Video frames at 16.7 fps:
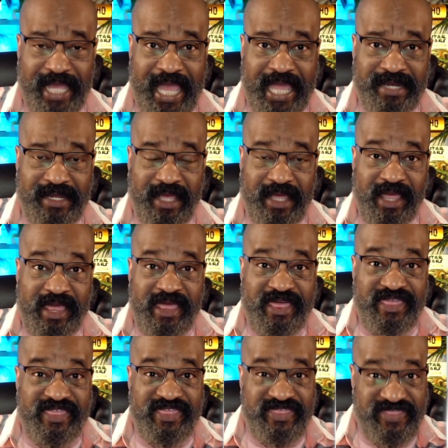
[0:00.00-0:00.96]
and
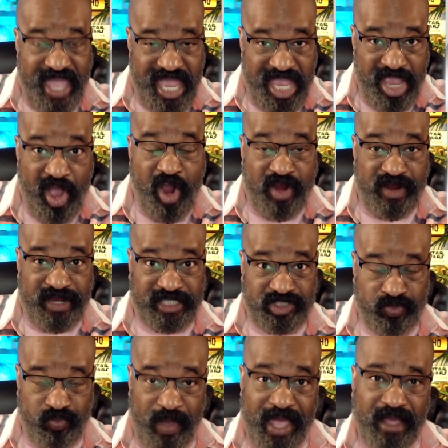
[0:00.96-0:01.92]
they are
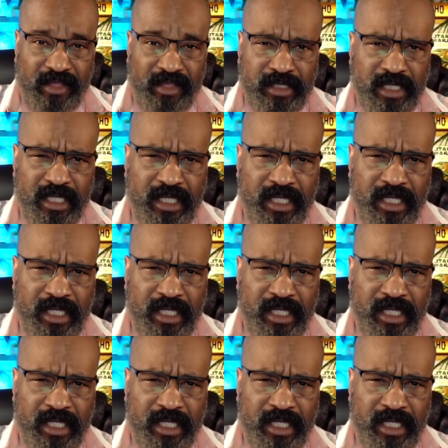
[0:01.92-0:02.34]
as well?